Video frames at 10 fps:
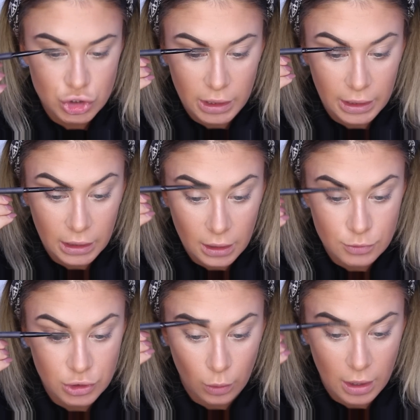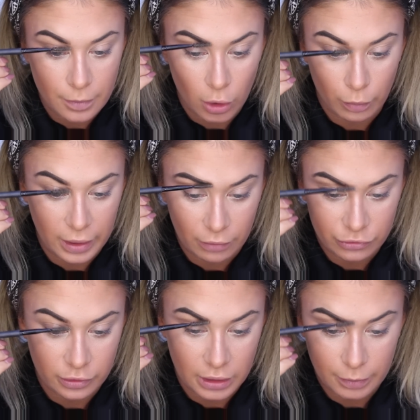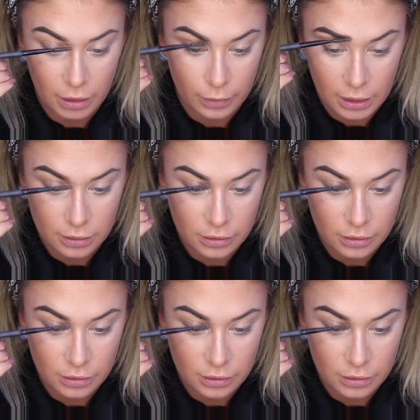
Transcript: I'm doing quite bold brows today, by the way,